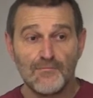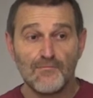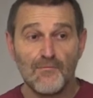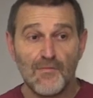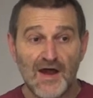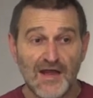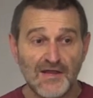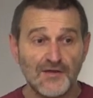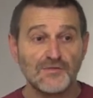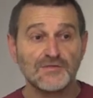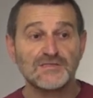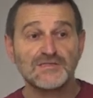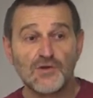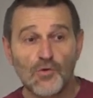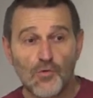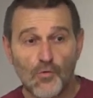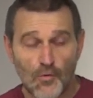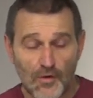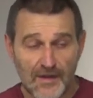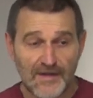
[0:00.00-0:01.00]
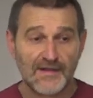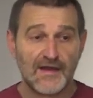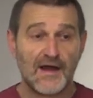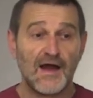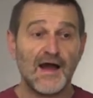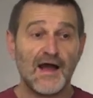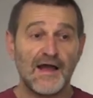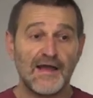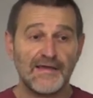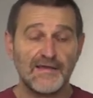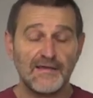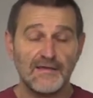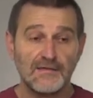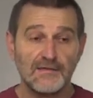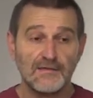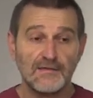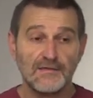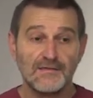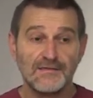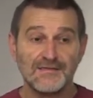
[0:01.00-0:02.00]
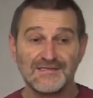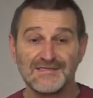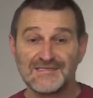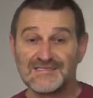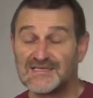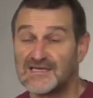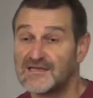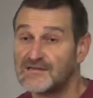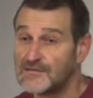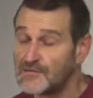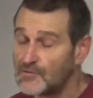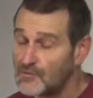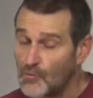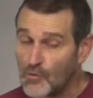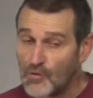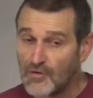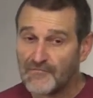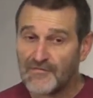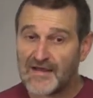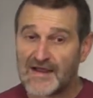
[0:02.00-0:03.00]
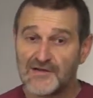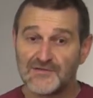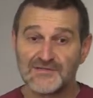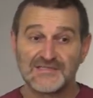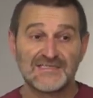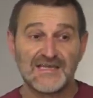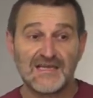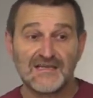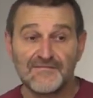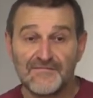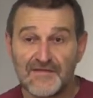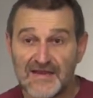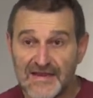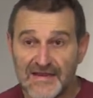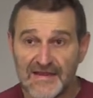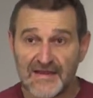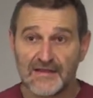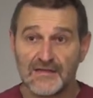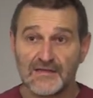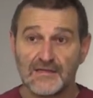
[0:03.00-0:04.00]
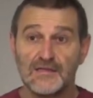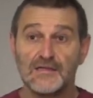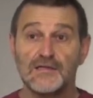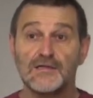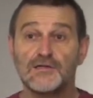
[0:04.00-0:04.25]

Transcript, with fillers: minus coin i that all values that we need